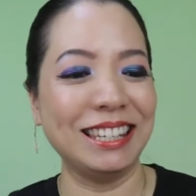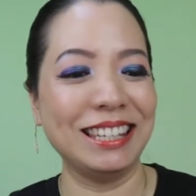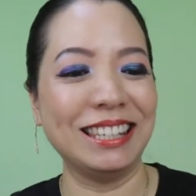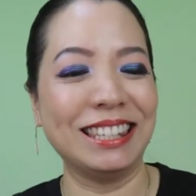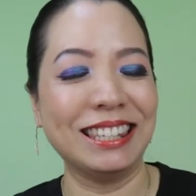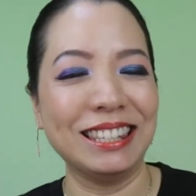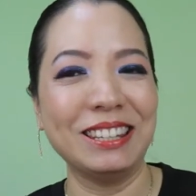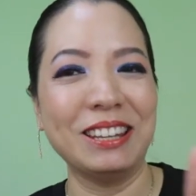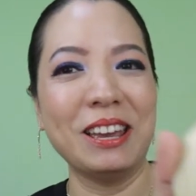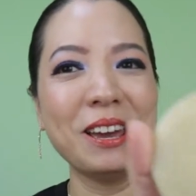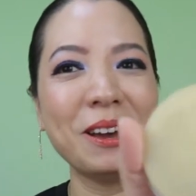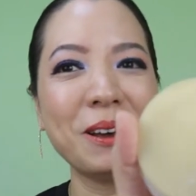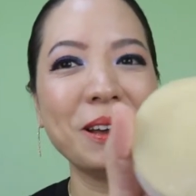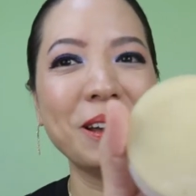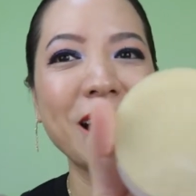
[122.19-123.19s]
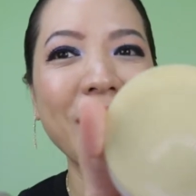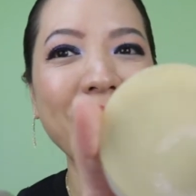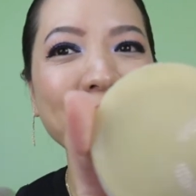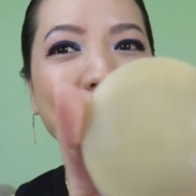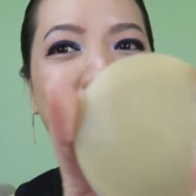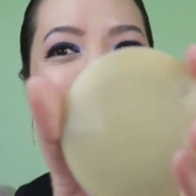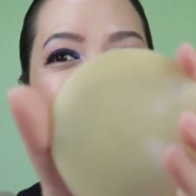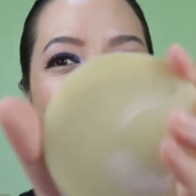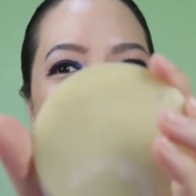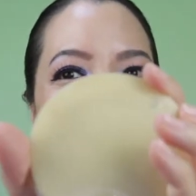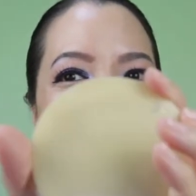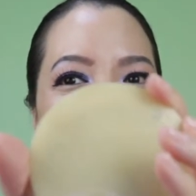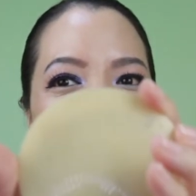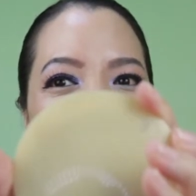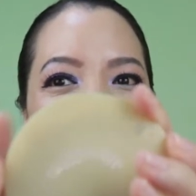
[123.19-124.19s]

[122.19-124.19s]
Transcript: this. I don't know, you dears